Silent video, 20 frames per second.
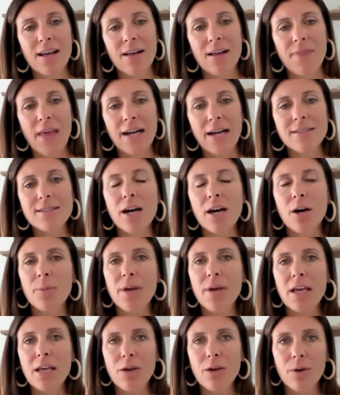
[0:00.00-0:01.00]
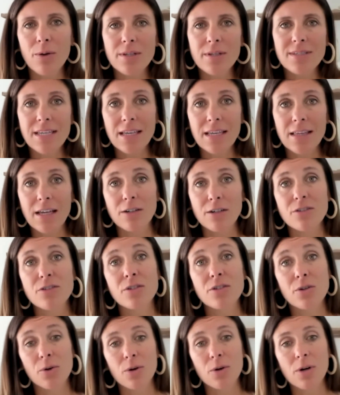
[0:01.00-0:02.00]
That's helping youth see their
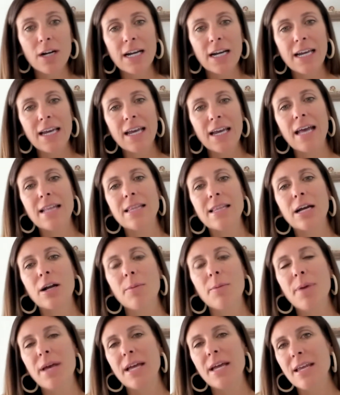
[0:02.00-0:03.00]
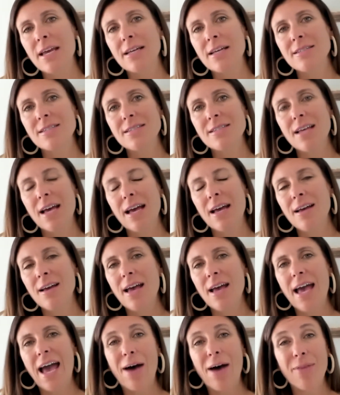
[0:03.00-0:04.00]
story and their opinions,
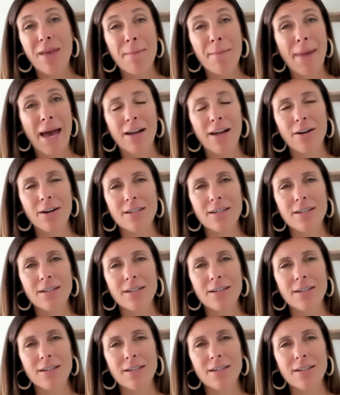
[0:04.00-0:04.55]
how they matter.